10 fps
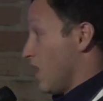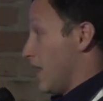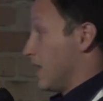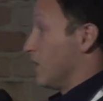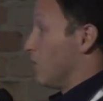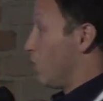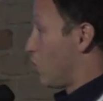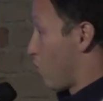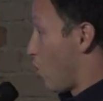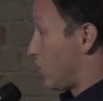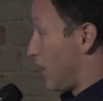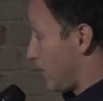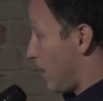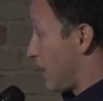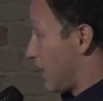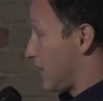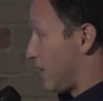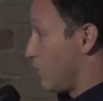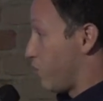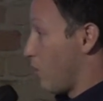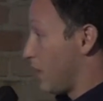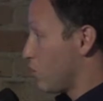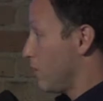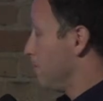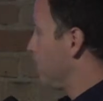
and withdraw data and get the information.